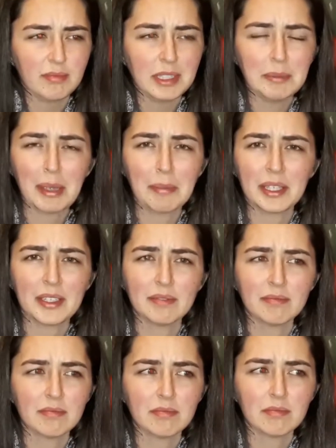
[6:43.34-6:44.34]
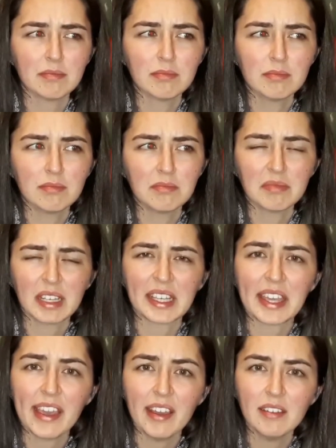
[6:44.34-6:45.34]
maybe a
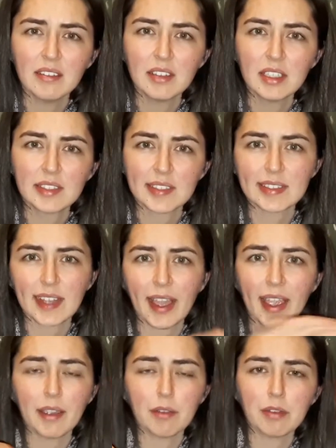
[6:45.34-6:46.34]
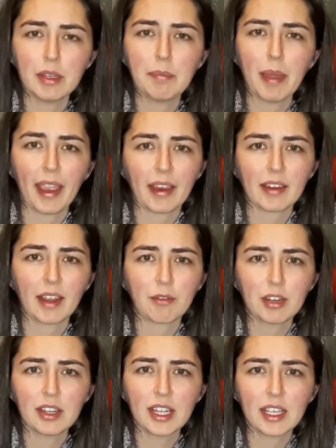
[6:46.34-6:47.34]
year since I repacked
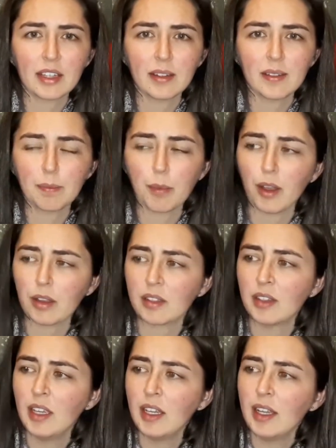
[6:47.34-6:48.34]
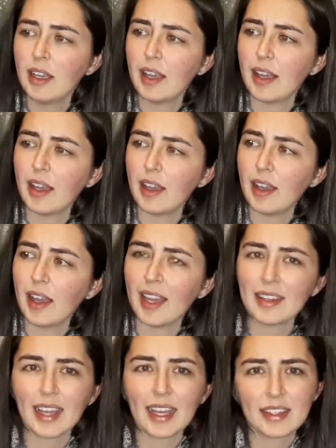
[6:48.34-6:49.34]
everything in this box.
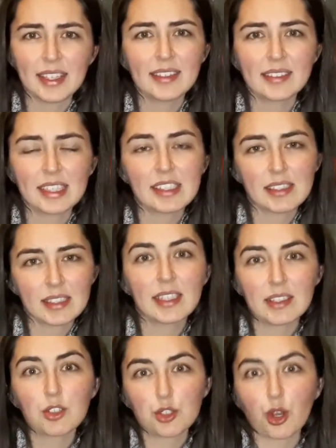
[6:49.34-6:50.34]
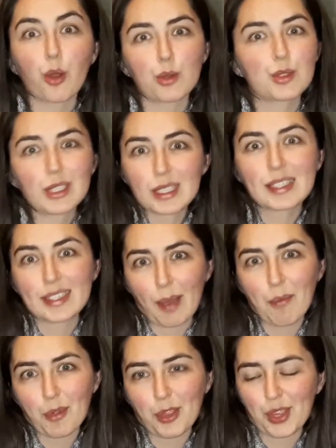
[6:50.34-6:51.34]
And I think this shows
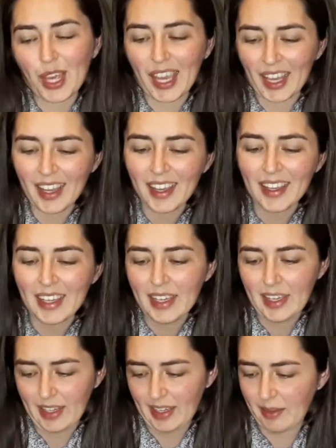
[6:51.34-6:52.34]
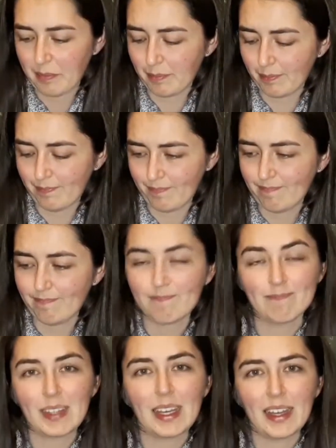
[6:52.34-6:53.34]
something
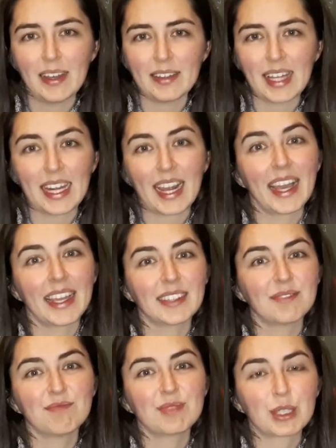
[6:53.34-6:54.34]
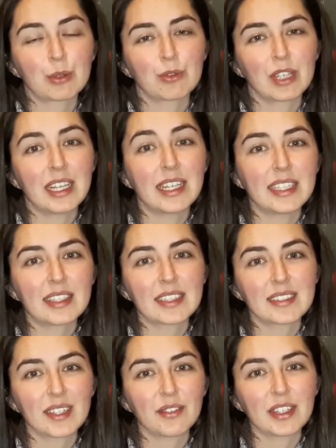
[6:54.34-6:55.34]
that I don't really need
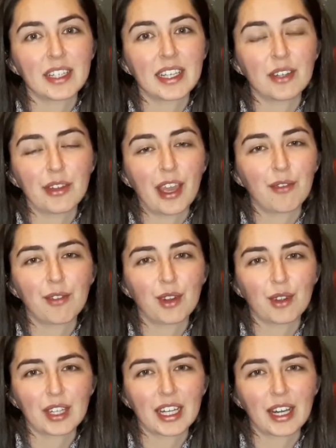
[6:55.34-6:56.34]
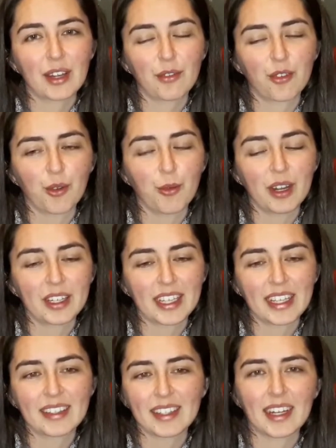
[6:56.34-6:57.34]
this stuff in here. If I haven't looked in it for 1
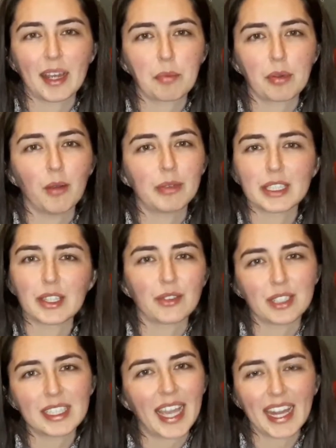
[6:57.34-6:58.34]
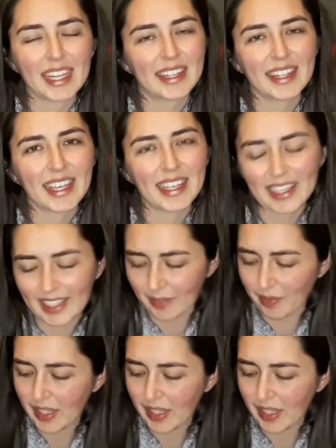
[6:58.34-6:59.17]
year, then I probably don't need anything in here.